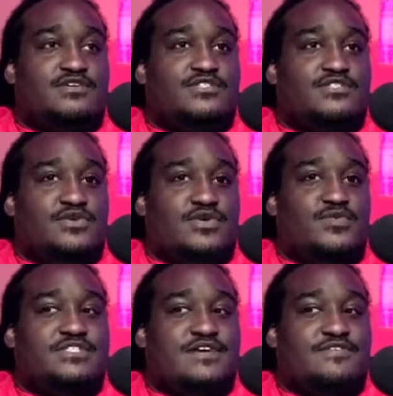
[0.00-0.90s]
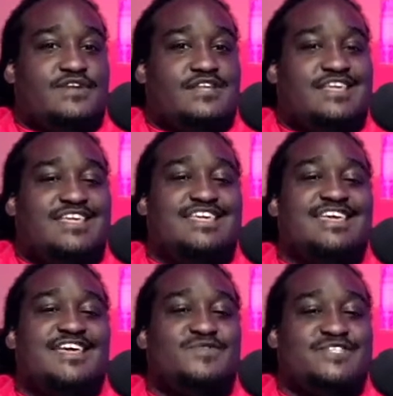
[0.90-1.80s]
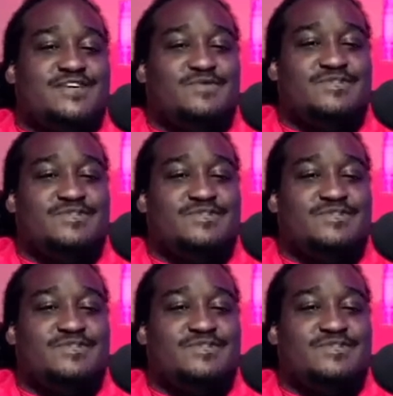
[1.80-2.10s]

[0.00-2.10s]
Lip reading: So it was definitely it was